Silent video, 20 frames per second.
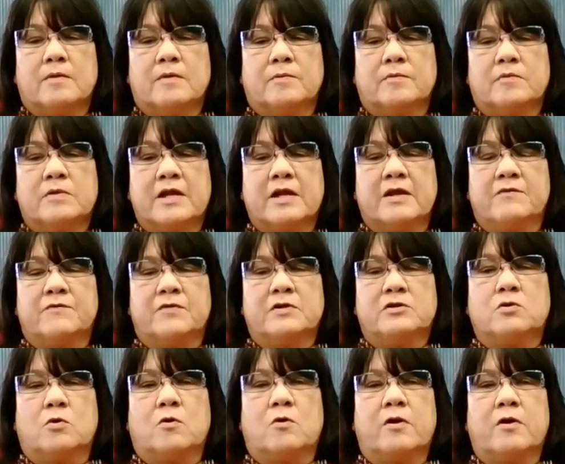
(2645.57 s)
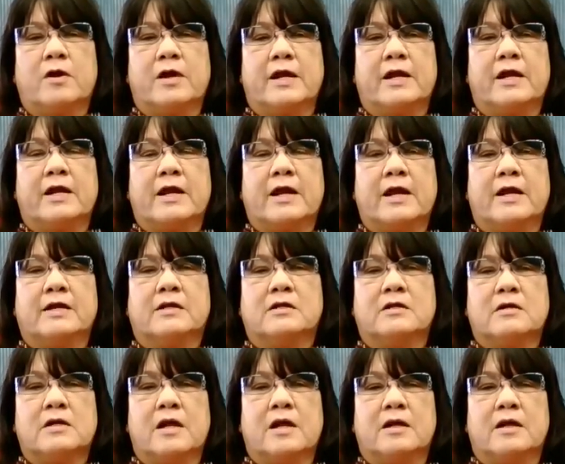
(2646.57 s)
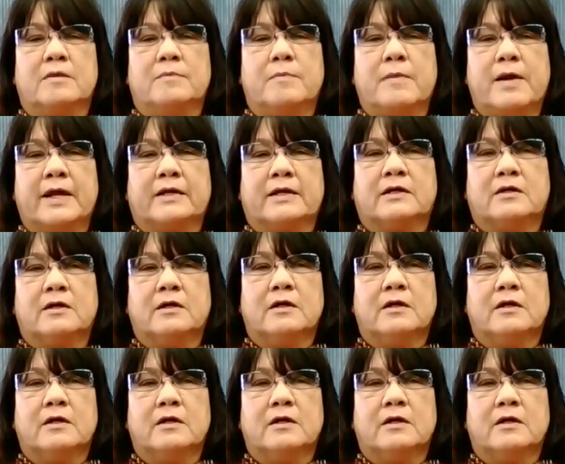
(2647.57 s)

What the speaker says: the inventory and make